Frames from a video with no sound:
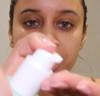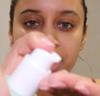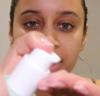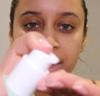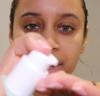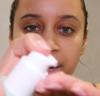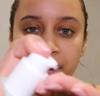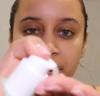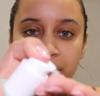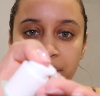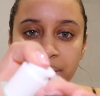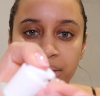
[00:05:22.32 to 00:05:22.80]

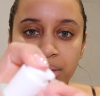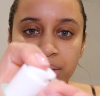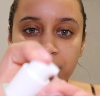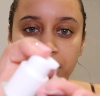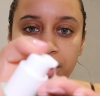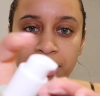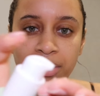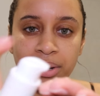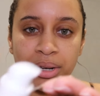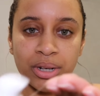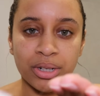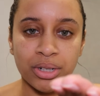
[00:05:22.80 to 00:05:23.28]
Okay, so
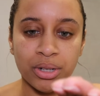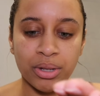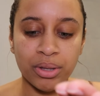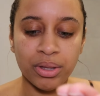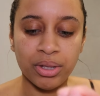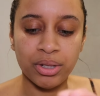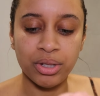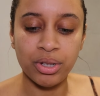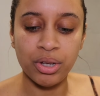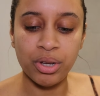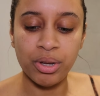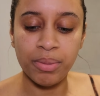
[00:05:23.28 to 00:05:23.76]
I'm going to do
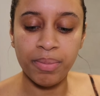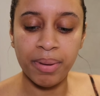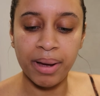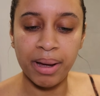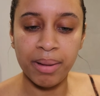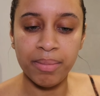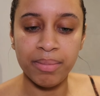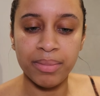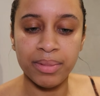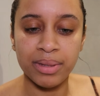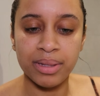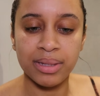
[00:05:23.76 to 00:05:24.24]
the 2
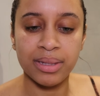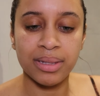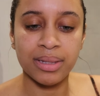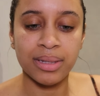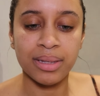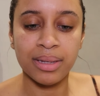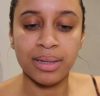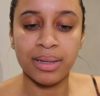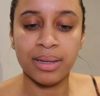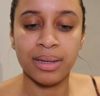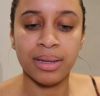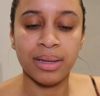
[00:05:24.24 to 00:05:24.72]
pumps,
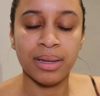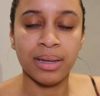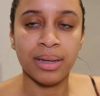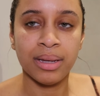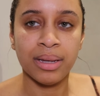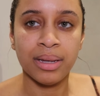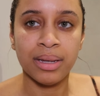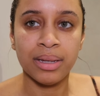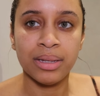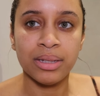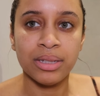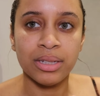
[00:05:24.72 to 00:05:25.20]

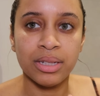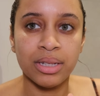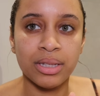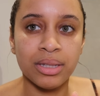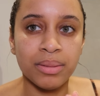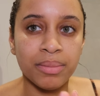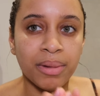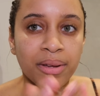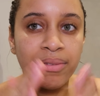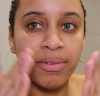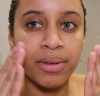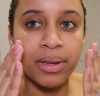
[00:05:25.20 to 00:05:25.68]

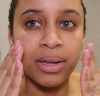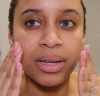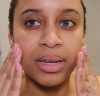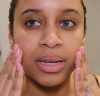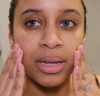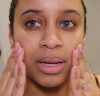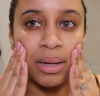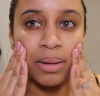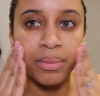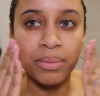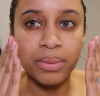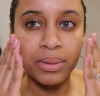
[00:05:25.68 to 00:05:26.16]
just my
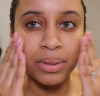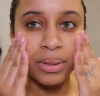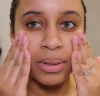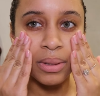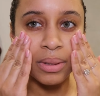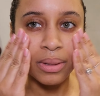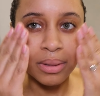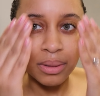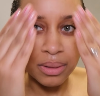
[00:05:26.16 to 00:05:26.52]
fingertips.